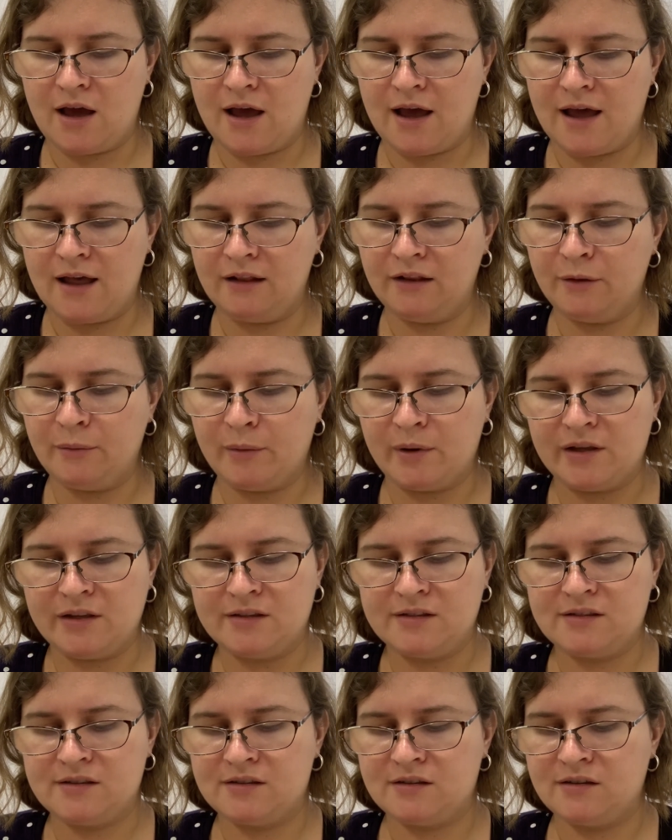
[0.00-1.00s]

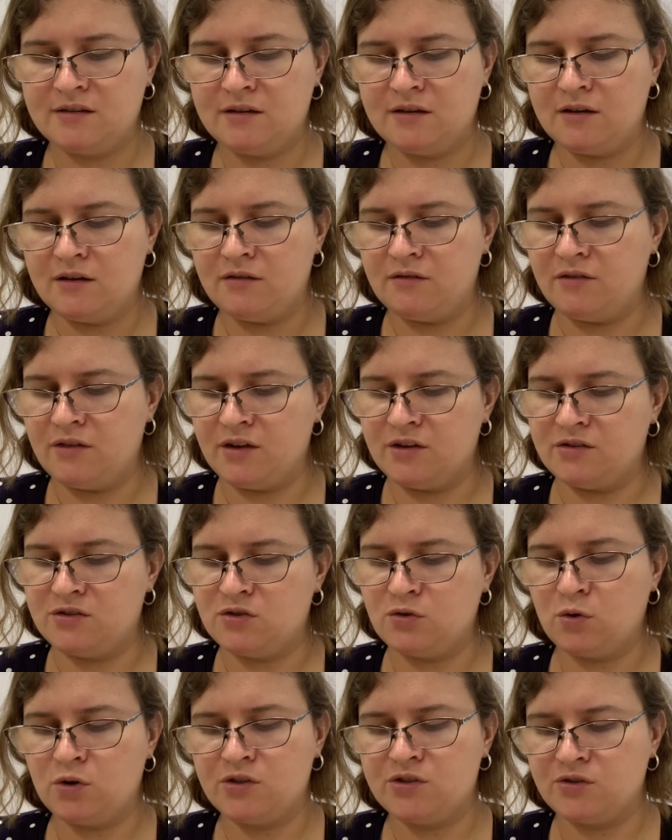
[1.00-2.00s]
Elymas, the
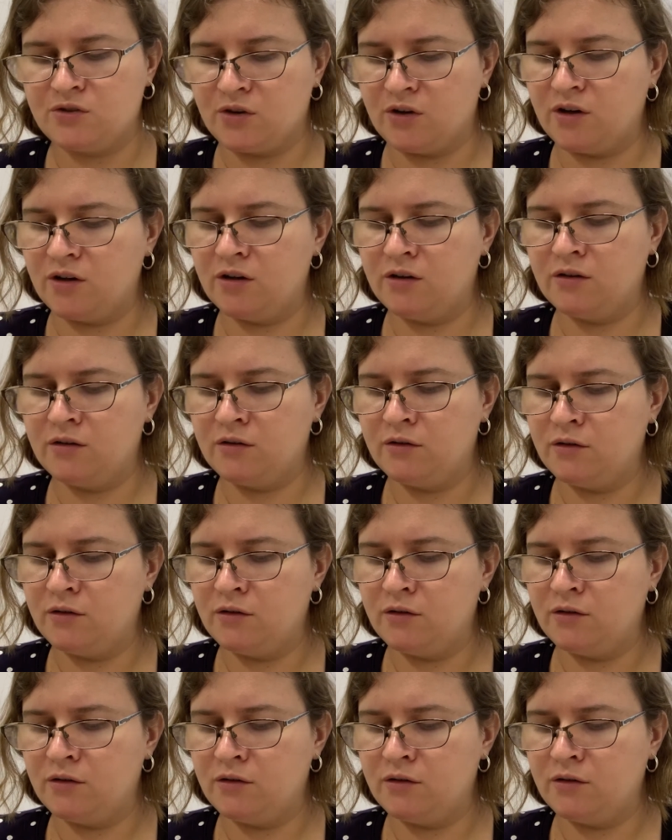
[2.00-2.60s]
sorcerer,